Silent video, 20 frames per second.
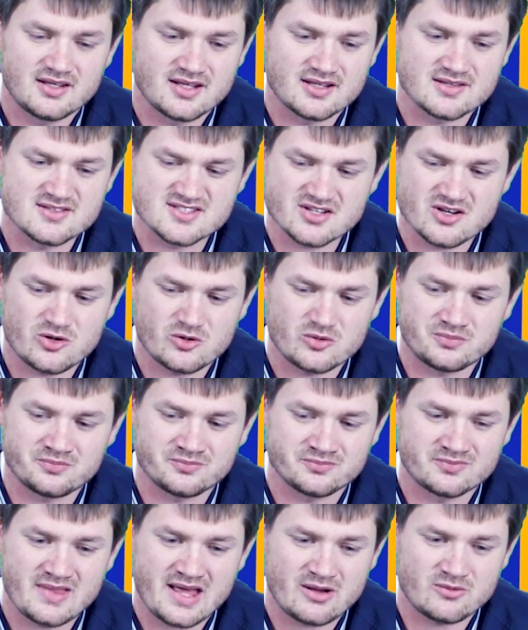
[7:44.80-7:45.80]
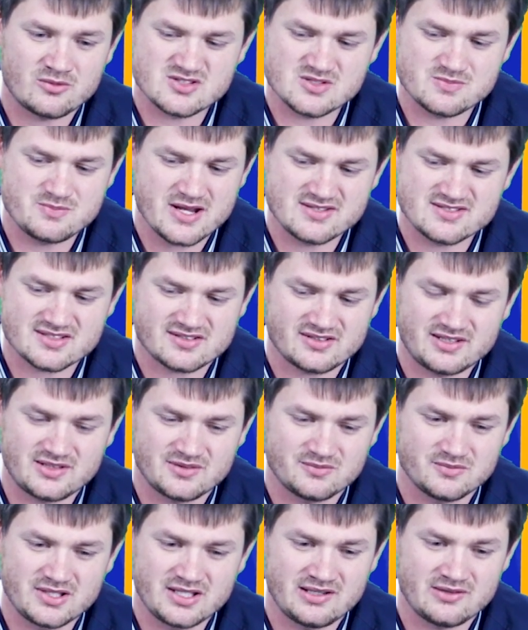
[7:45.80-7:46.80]
And so that was
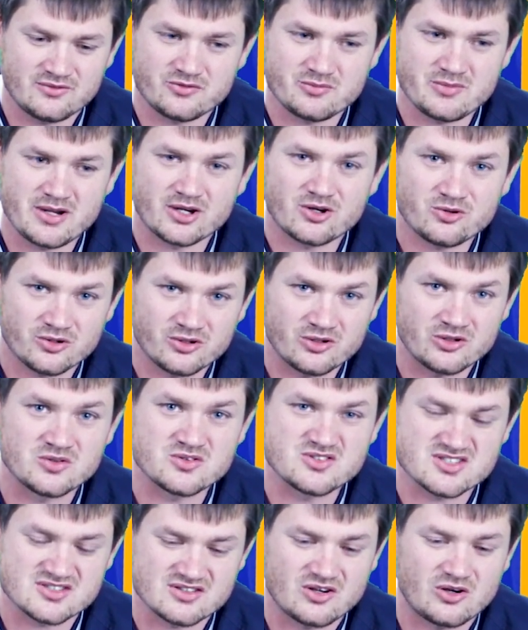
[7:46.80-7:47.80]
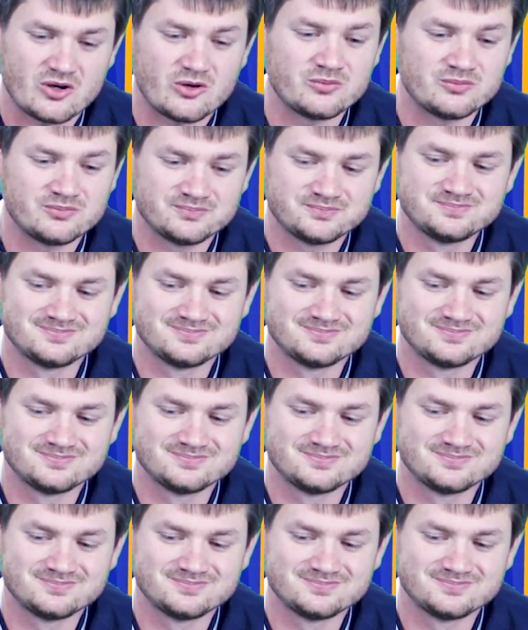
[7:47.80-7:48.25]
basically it for my cruise. So